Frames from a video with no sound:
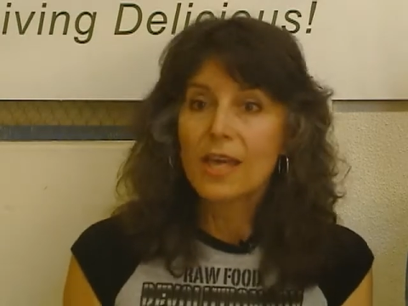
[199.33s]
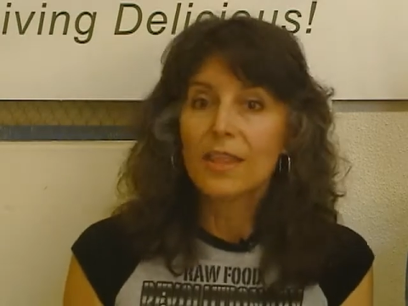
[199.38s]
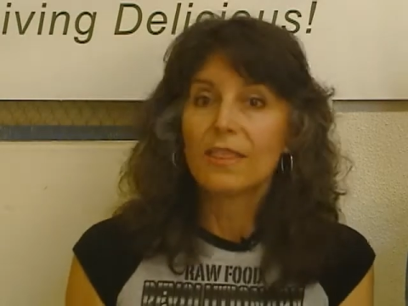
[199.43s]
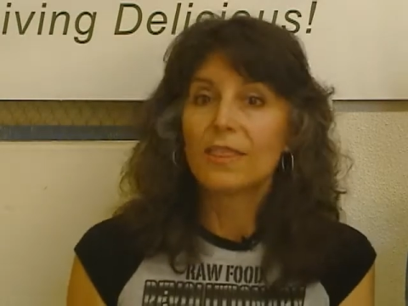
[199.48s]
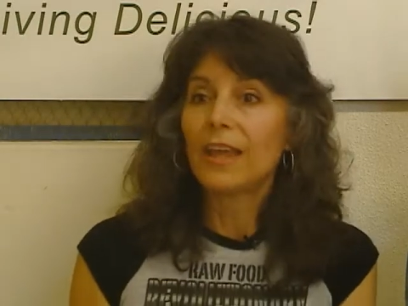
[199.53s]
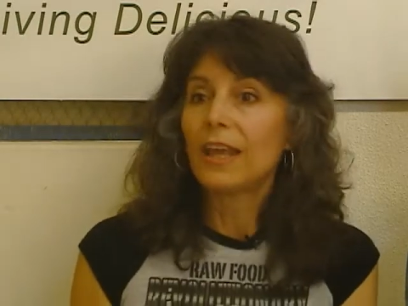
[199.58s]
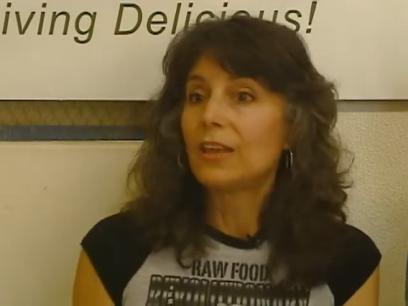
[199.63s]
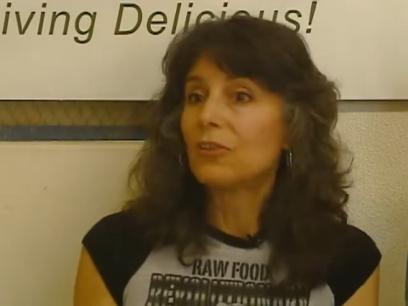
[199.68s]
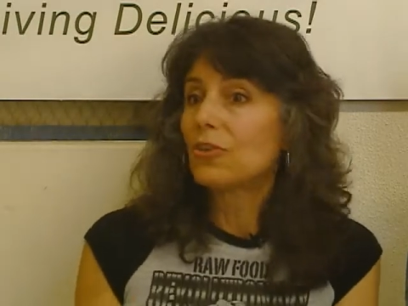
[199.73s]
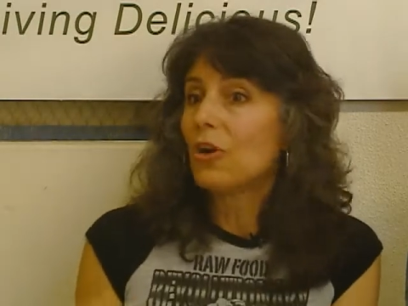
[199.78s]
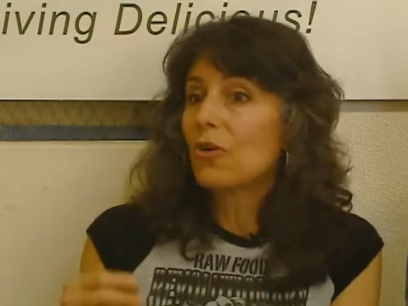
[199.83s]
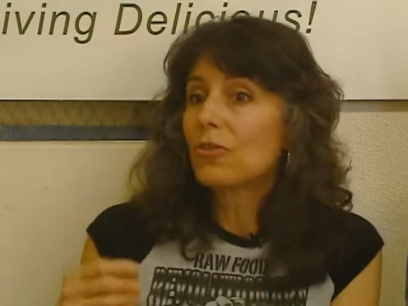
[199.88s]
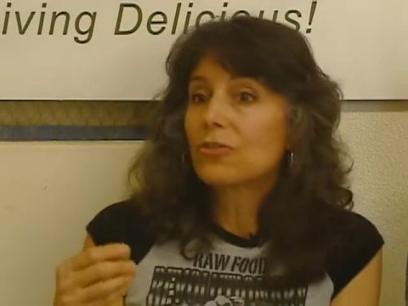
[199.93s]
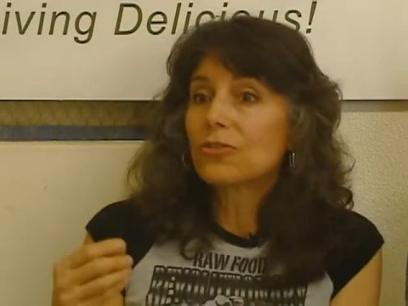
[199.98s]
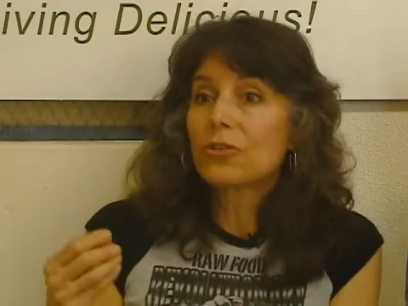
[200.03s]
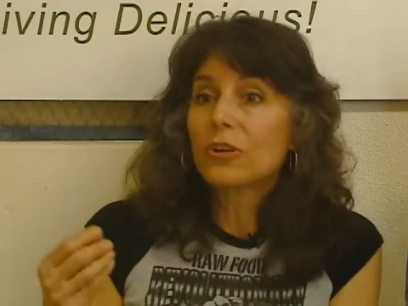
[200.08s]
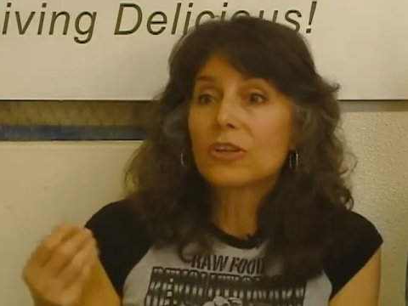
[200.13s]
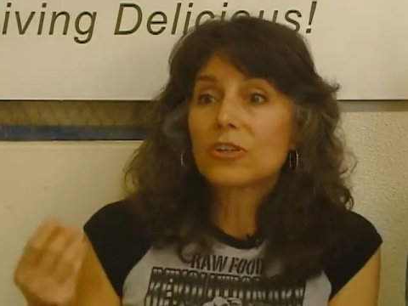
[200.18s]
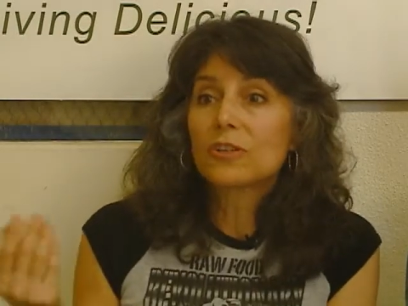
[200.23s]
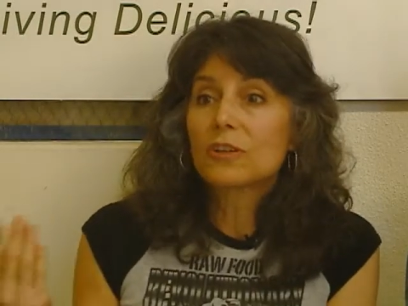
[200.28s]
They don't
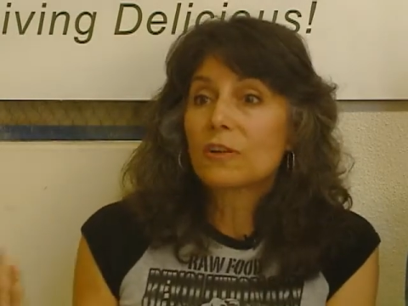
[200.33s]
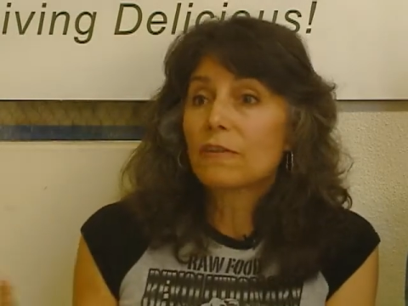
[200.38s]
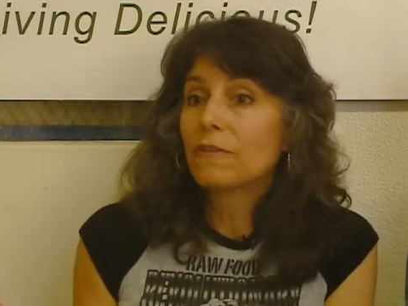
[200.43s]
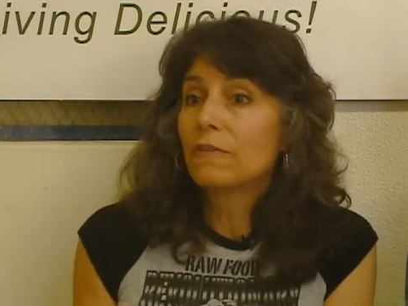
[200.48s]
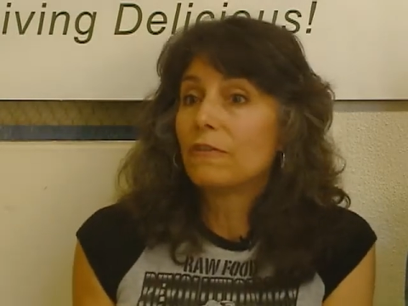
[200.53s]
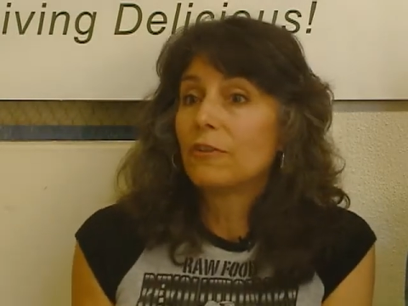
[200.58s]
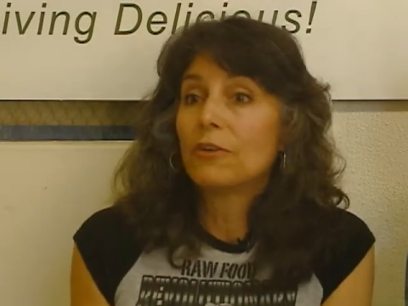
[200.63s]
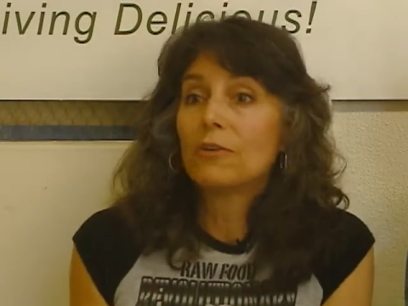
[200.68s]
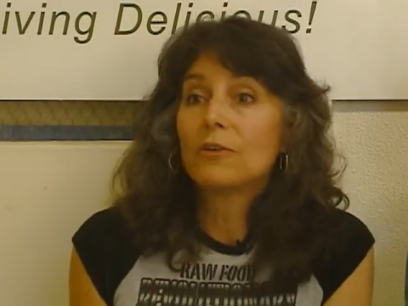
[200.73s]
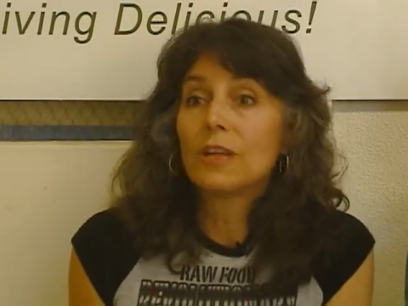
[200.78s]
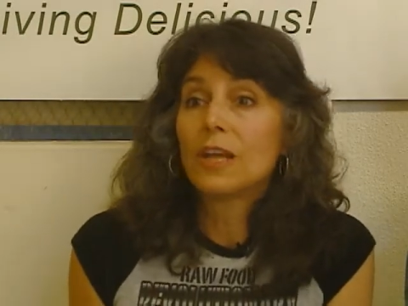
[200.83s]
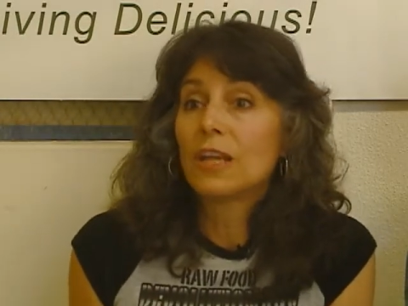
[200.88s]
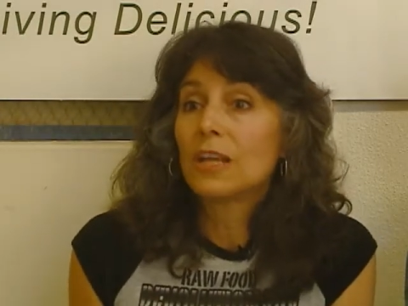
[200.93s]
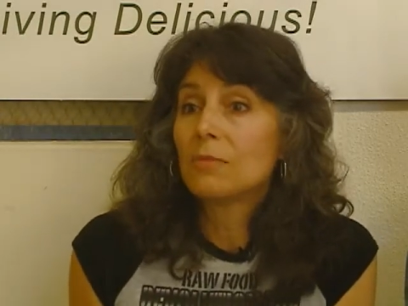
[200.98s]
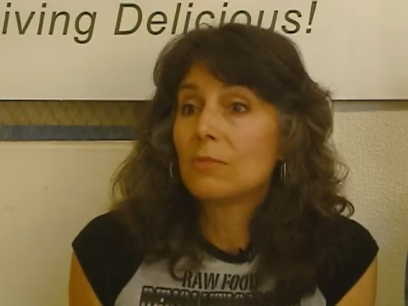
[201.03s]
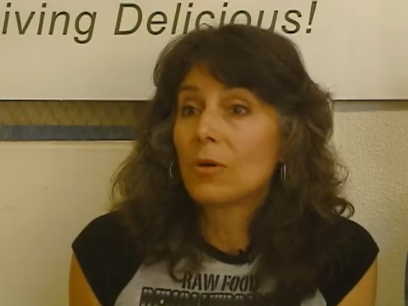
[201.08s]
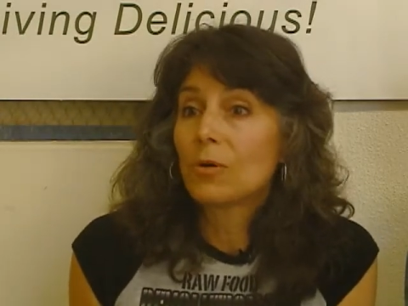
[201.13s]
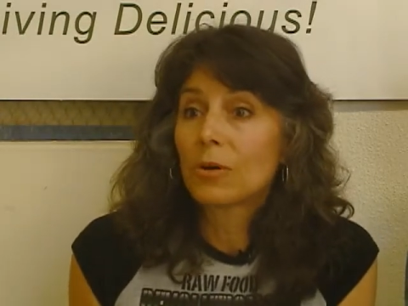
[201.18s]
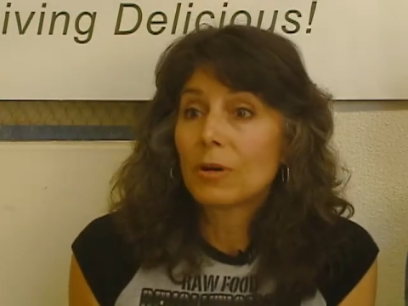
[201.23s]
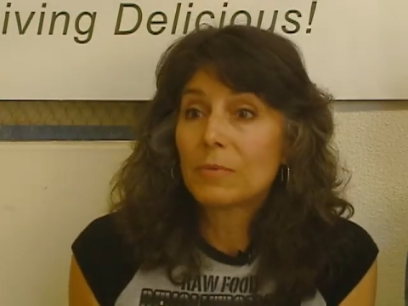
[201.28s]
trust their food
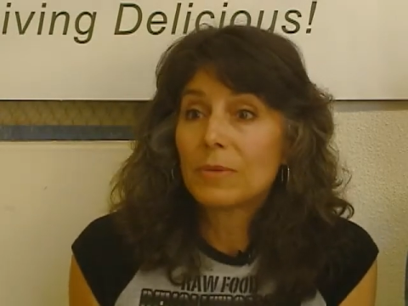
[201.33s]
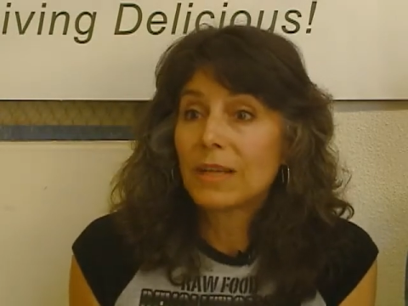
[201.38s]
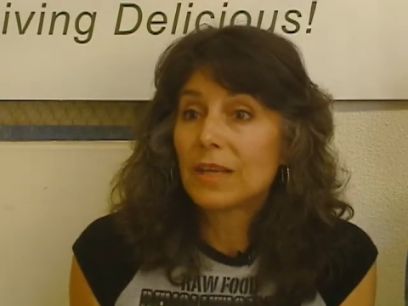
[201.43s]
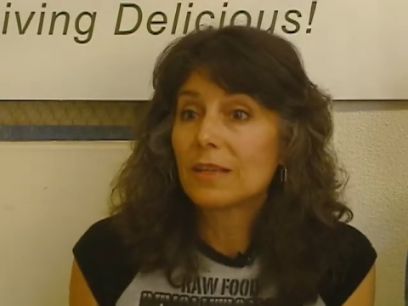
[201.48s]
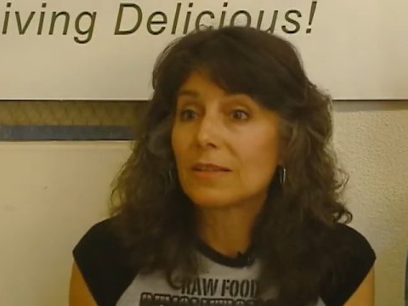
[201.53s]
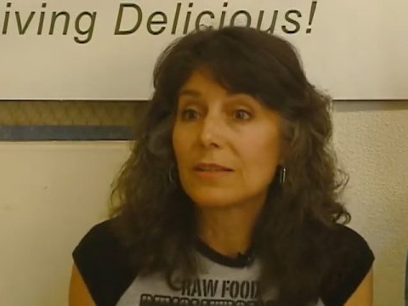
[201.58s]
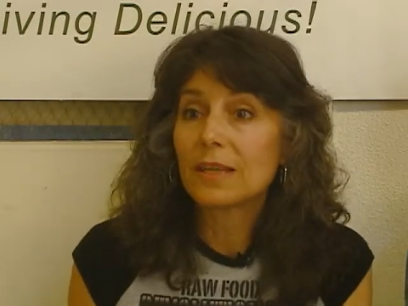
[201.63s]
anymore because